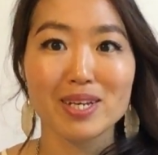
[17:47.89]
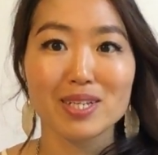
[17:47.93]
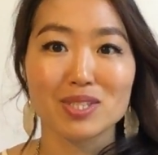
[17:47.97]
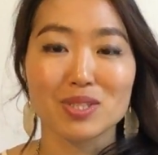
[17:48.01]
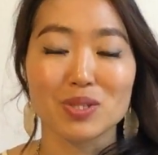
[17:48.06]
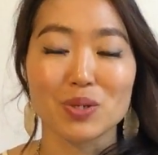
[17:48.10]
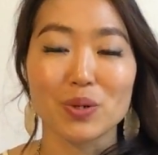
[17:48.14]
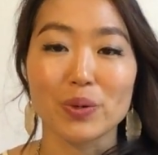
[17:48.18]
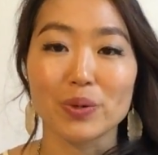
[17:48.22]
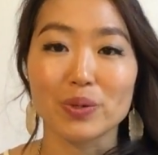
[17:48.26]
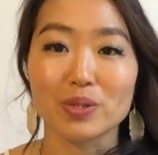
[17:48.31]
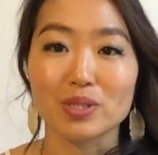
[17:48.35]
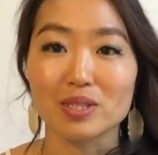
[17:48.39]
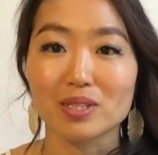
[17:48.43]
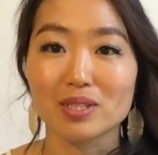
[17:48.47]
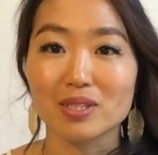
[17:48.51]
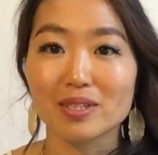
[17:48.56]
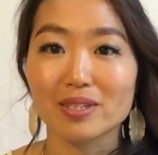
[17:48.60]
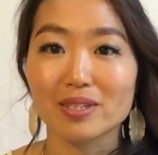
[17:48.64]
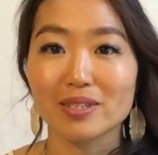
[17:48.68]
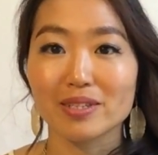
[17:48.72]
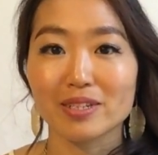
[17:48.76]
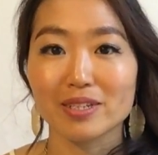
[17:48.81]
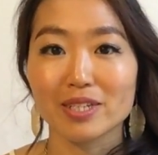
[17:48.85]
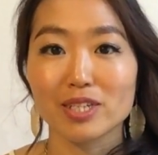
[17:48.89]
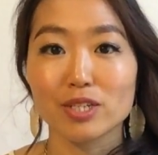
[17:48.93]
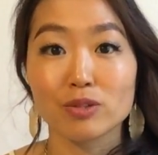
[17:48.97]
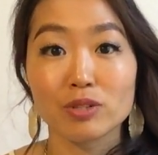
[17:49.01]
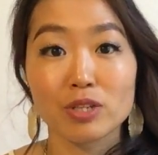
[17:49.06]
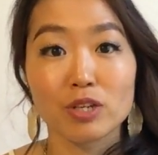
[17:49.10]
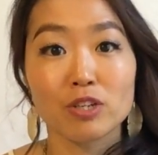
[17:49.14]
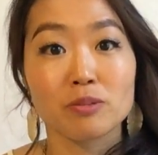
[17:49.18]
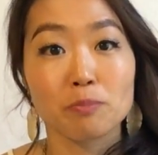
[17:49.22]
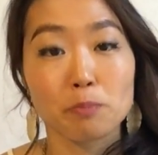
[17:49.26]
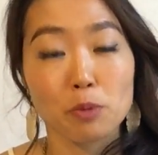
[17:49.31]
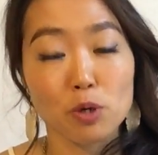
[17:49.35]
So
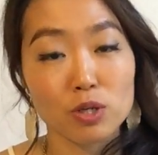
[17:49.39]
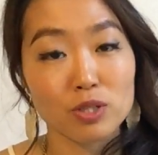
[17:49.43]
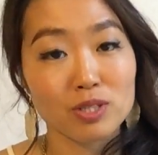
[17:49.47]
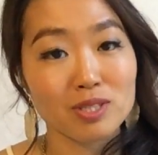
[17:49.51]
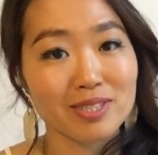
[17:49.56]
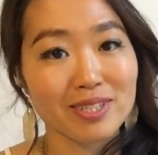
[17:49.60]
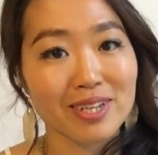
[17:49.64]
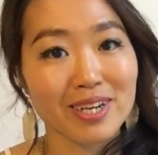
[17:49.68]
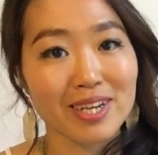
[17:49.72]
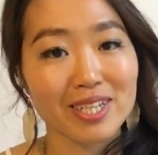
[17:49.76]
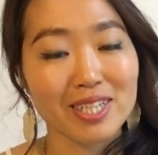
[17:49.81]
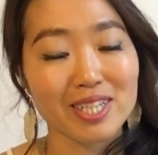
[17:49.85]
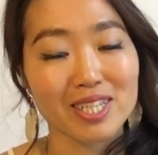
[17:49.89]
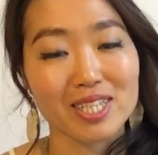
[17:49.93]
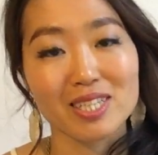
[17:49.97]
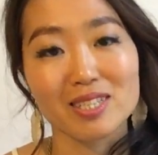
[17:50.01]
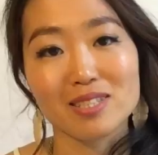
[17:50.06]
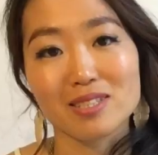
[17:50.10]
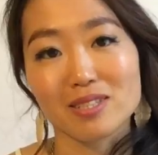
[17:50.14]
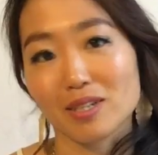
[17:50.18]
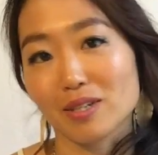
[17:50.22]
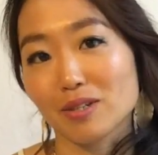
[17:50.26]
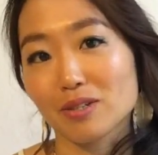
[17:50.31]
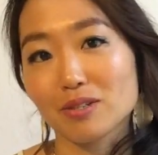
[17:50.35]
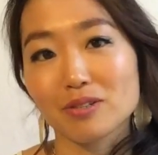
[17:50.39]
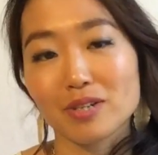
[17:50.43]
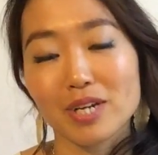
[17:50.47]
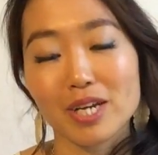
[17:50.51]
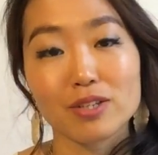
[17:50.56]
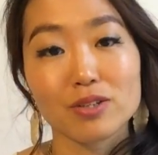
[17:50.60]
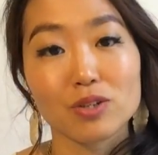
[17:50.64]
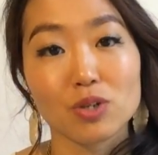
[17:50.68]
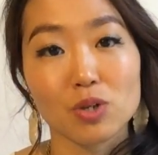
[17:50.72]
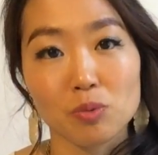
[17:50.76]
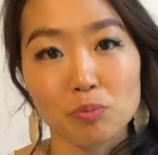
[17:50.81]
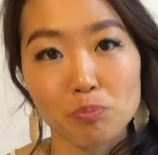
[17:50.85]
Leonard Bernstein is a
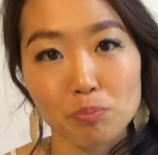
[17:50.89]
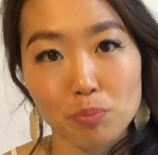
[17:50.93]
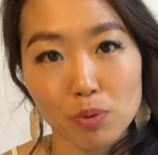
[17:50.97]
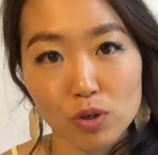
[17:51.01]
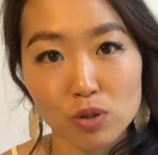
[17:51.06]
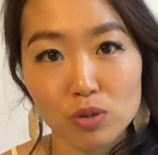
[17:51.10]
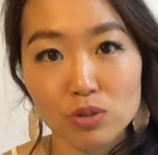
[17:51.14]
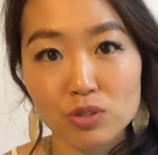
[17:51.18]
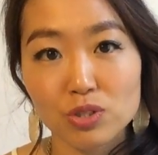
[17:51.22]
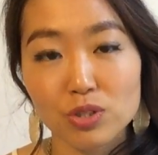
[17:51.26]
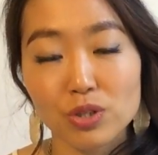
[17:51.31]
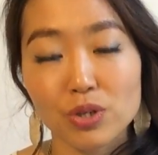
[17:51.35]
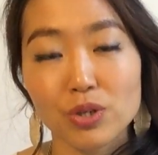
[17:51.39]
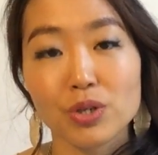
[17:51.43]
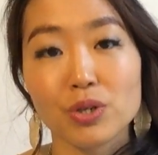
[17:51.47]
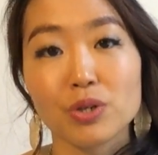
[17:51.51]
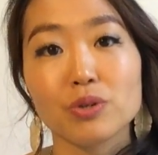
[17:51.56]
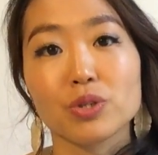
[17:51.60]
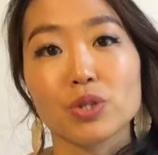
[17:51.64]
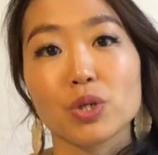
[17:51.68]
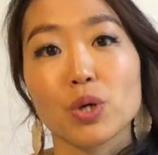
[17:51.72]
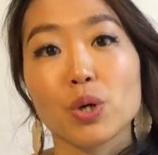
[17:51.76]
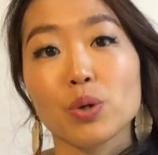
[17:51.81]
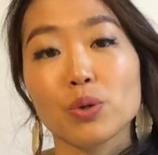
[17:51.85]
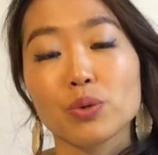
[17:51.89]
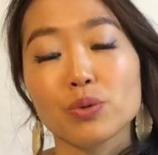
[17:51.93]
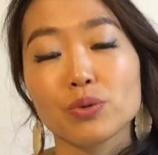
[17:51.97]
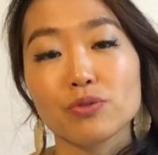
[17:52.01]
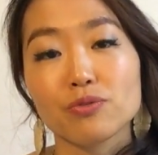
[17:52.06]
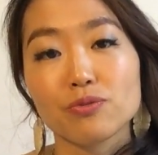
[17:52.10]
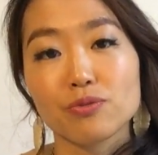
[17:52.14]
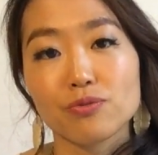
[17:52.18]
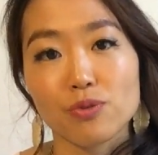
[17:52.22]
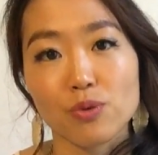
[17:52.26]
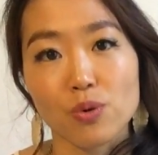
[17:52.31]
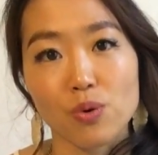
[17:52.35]
great composer known
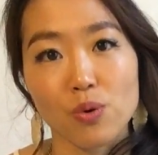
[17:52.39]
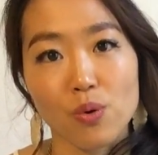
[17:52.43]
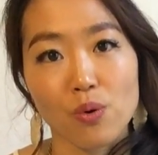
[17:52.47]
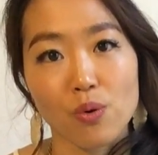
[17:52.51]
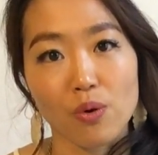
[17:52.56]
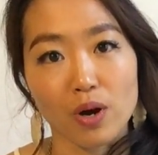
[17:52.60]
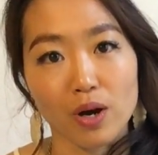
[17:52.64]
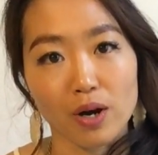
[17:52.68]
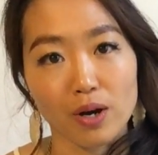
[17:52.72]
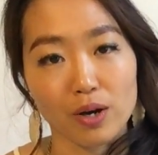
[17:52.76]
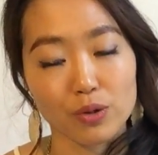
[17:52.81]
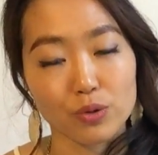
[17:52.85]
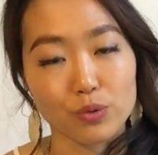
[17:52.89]
for